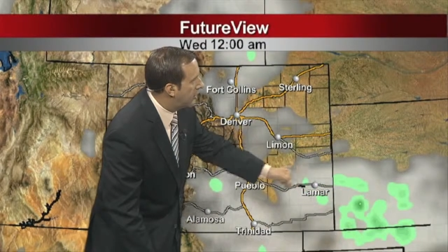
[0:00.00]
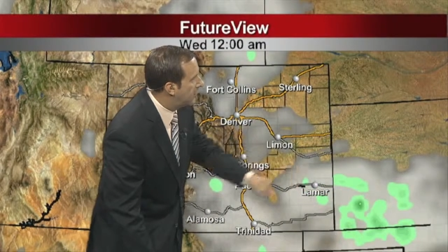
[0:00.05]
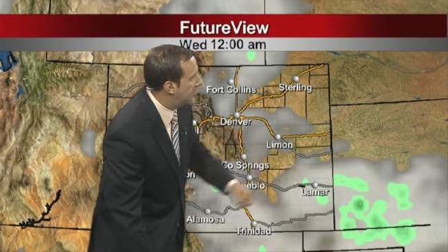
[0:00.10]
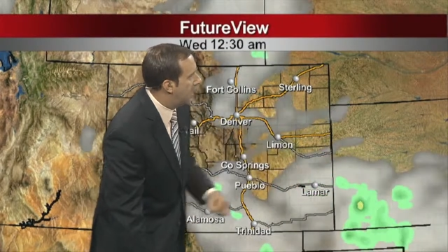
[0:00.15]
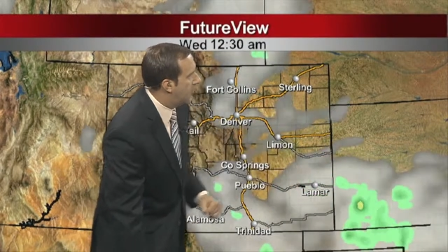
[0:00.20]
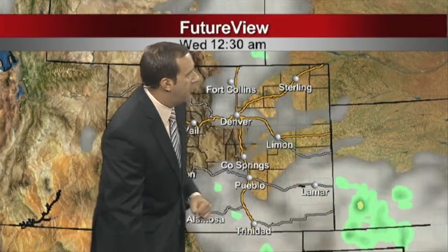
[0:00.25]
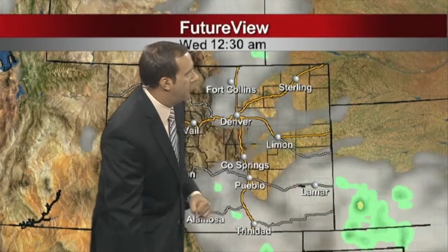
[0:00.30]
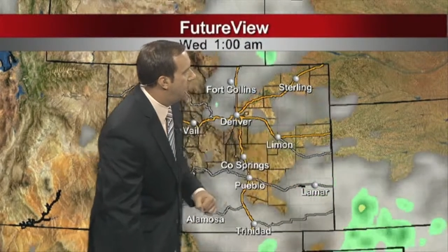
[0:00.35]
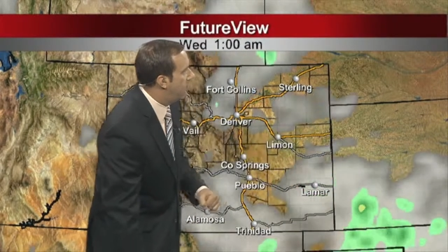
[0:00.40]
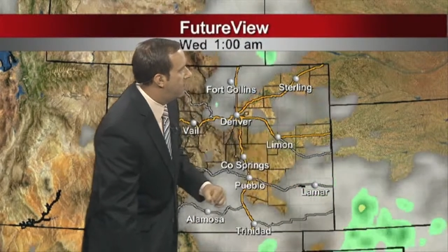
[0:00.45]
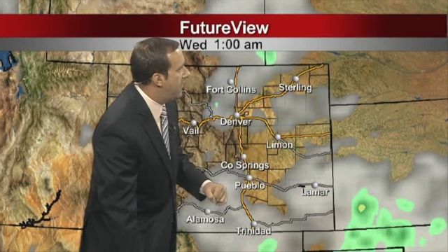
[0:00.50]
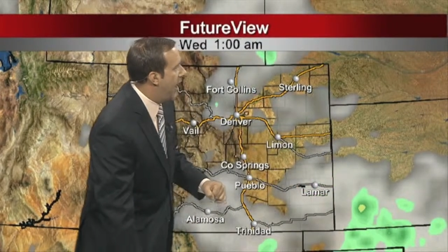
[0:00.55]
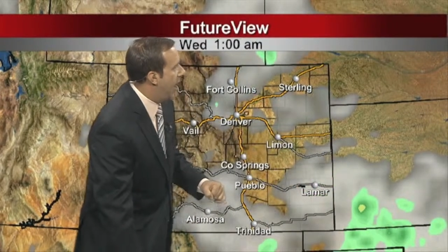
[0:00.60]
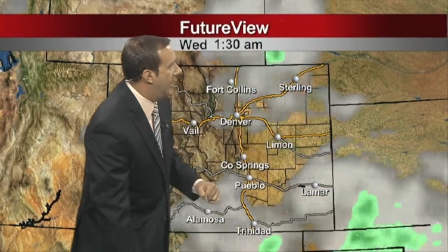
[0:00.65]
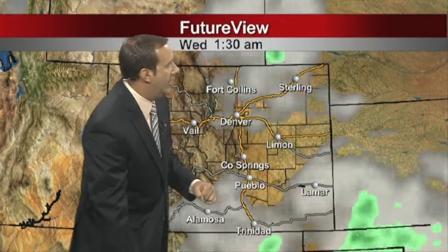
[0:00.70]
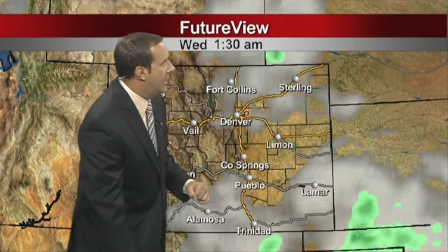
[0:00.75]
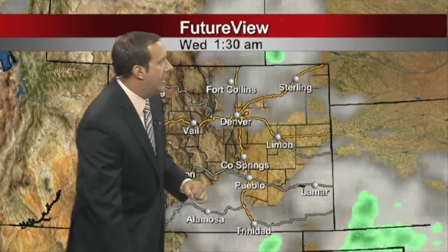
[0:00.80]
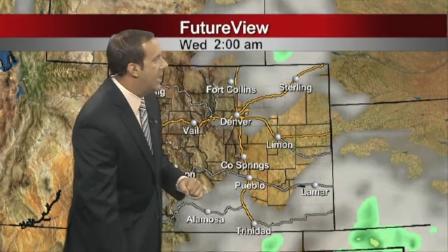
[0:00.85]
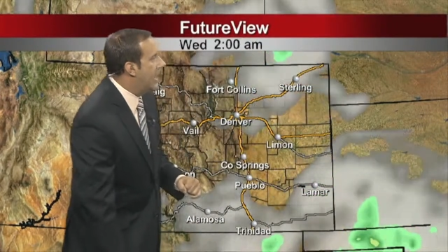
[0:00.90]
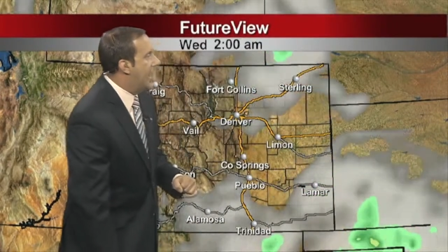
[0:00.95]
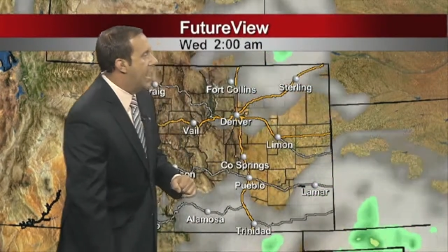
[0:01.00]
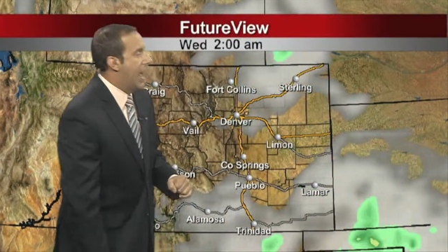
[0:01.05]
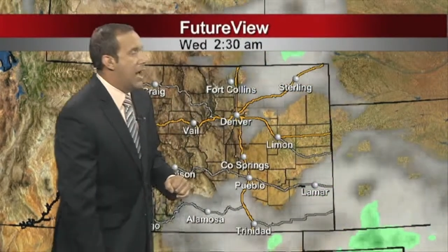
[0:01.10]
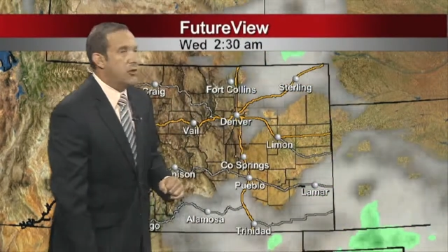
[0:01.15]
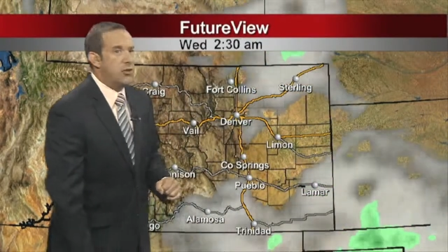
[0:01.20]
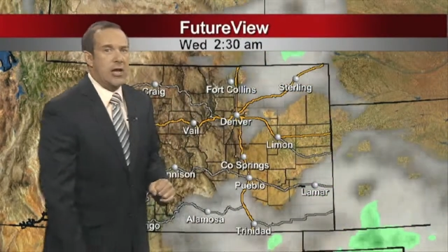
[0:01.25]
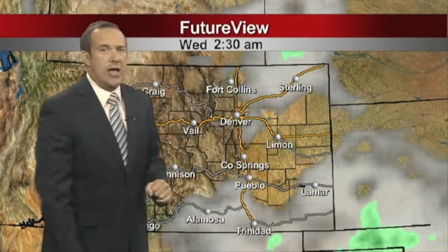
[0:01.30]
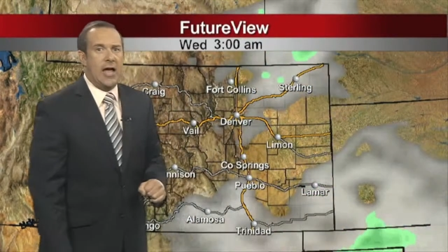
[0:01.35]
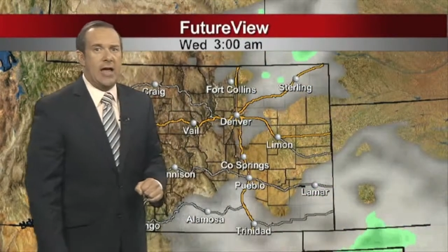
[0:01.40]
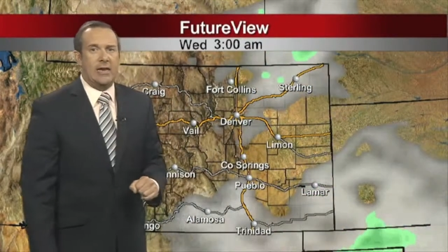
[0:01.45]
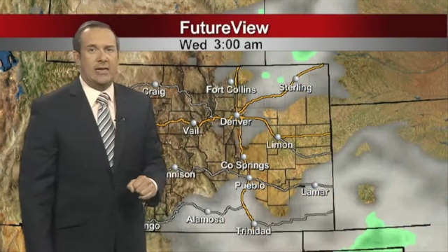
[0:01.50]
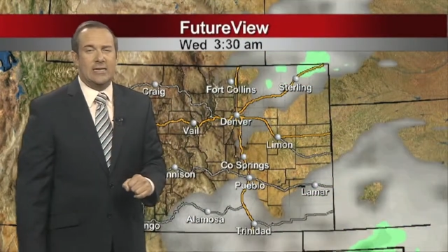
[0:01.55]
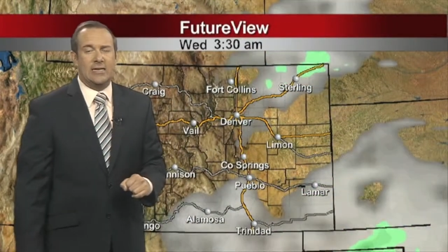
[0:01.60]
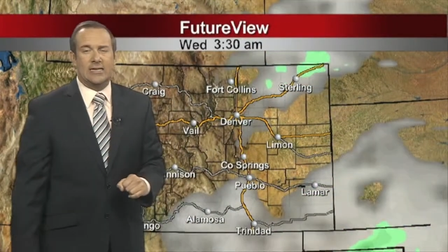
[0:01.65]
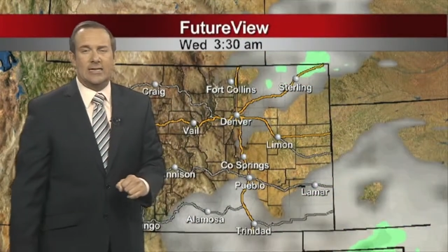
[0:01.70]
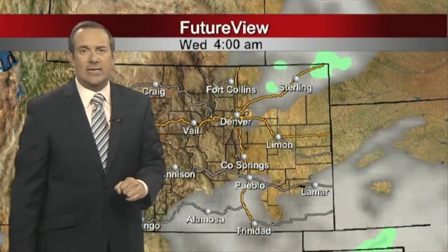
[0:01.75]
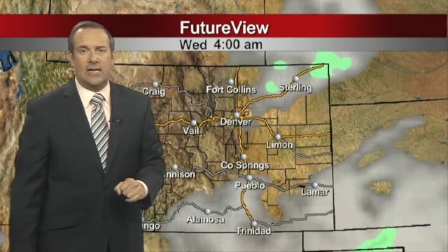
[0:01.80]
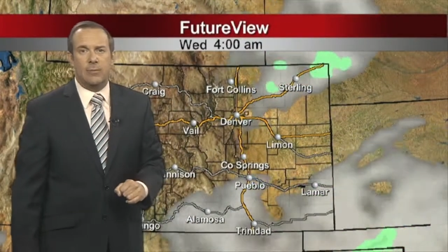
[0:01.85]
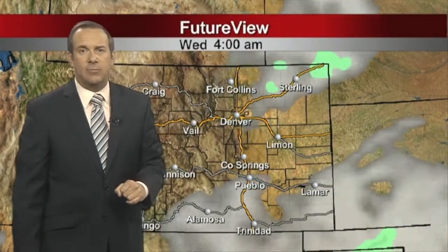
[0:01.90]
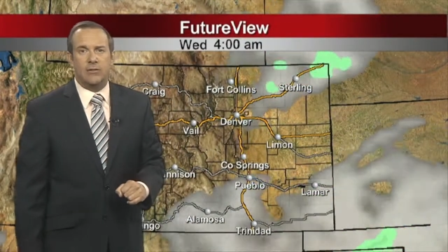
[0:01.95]
Arkansas River Valley as you head
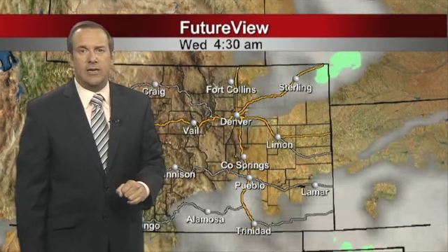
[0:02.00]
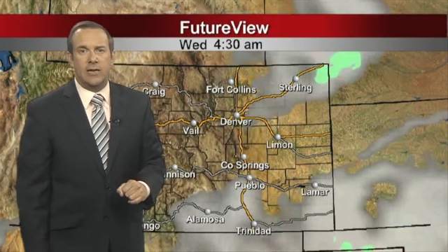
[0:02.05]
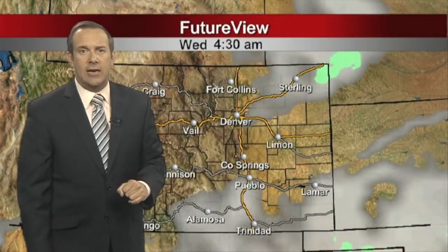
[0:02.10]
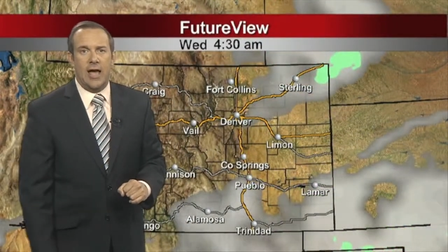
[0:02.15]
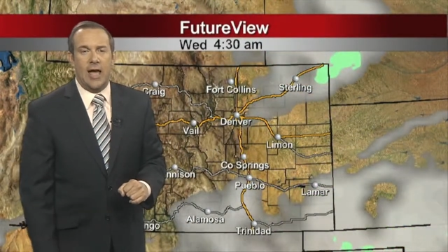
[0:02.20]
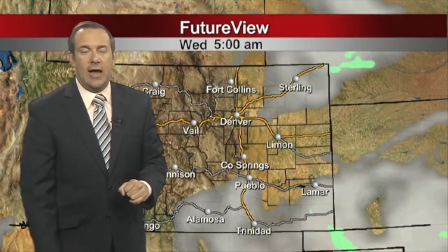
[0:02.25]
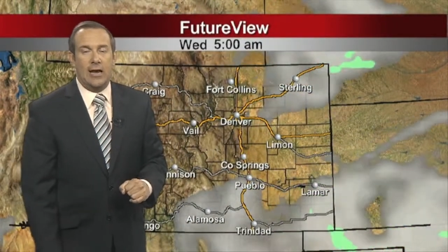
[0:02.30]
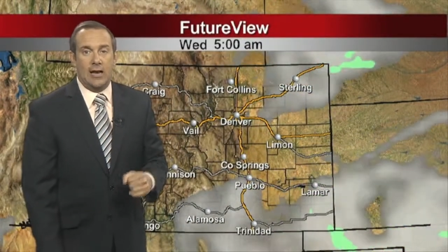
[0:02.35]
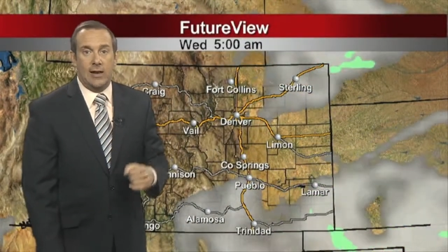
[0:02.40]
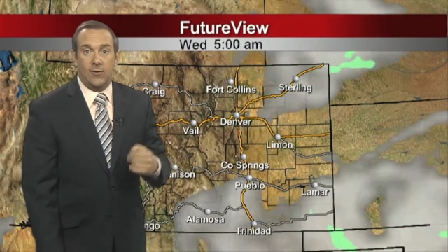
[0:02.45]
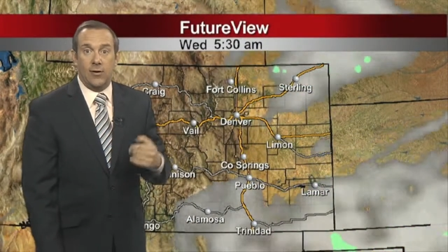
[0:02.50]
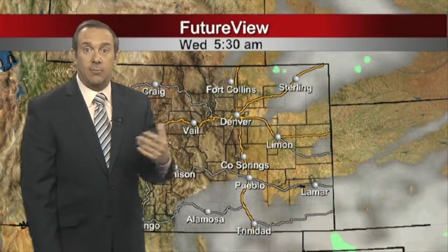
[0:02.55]
to sleep tonight,